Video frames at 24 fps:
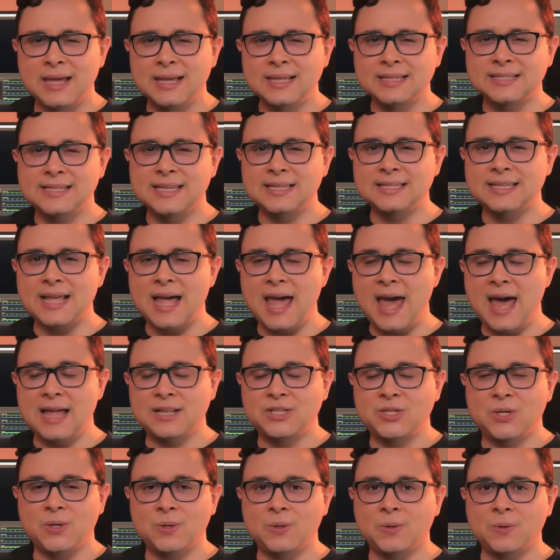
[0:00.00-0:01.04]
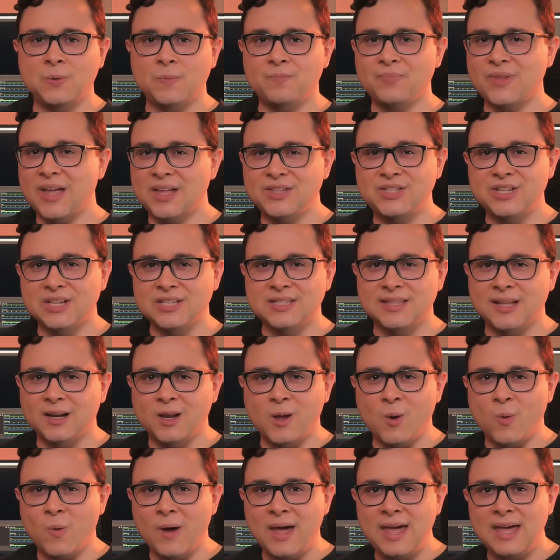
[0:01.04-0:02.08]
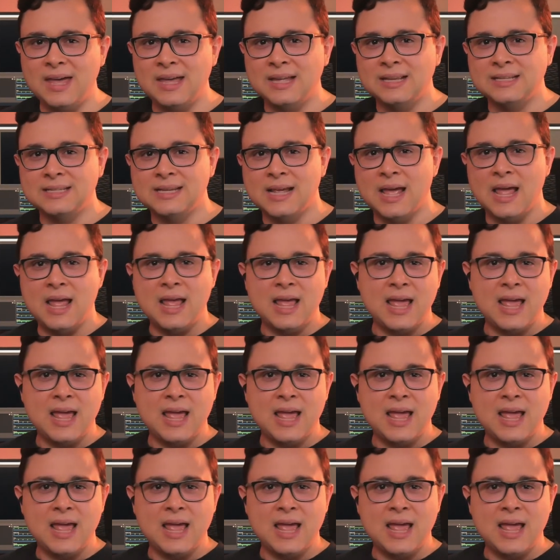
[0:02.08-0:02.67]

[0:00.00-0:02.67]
since I had to adjust the low end